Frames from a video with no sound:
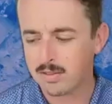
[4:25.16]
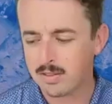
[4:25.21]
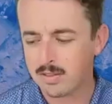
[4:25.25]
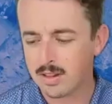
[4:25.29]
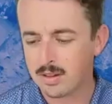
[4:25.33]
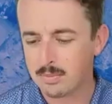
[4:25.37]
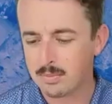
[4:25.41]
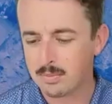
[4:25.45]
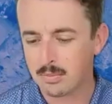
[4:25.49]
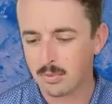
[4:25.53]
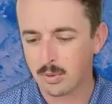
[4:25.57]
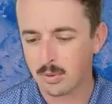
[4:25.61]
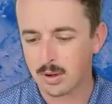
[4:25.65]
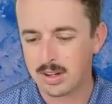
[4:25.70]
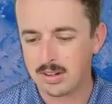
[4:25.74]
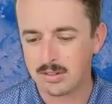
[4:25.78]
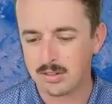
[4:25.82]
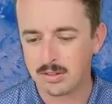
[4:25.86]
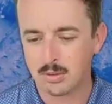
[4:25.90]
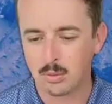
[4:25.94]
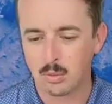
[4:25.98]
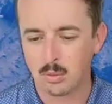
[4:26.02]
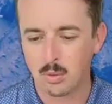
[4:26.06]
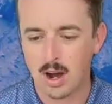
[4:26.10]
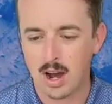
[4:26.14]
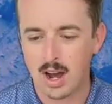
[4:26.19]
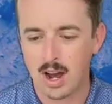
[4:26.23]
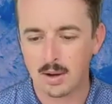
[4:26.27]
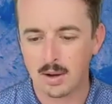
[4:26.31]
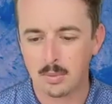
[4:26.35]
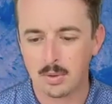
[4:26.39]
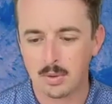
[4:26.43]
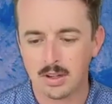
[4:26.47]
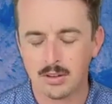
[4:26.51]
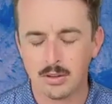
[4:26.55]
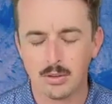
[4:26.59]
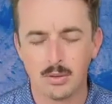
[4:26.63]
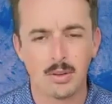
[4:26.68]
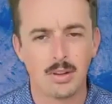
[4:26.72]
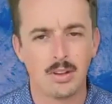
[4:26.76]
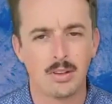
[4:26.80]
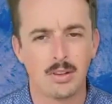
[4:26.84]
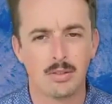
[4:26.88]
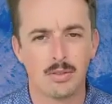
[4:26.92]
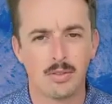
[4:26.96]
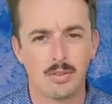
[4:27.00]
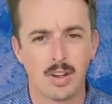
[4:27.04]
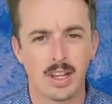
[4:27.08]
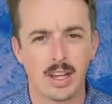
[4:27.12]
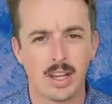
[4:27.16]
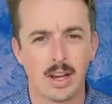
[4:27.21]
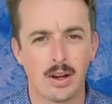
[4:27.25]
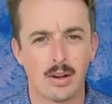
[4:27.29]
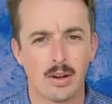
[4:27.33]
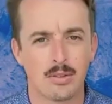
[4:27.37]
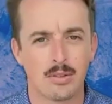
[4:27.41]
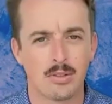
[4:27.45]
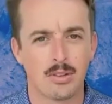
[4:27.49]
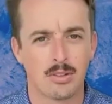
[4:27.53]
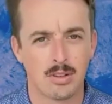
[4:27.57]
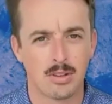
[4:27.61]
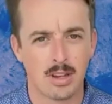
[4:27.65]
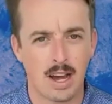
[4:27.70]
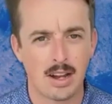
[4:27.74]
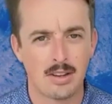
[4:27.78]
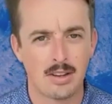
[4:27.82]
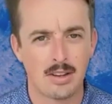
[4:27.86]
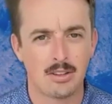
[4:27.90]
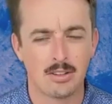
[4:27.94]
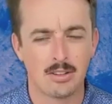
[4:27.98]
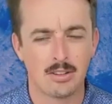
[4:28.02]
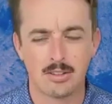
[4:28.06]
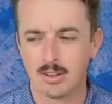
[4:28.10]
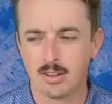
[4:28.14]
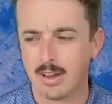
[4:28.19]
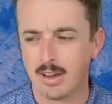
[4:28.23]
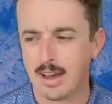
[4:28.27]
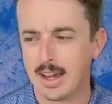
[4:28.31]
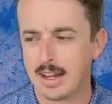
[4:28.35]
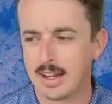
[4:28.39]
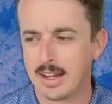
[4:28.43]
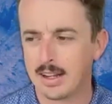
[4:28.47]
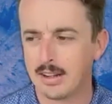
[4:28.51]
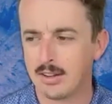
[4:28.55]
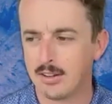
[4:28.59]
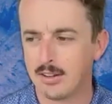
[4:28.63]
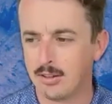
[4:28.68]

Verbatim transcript: of the reason why we do these videos is not just like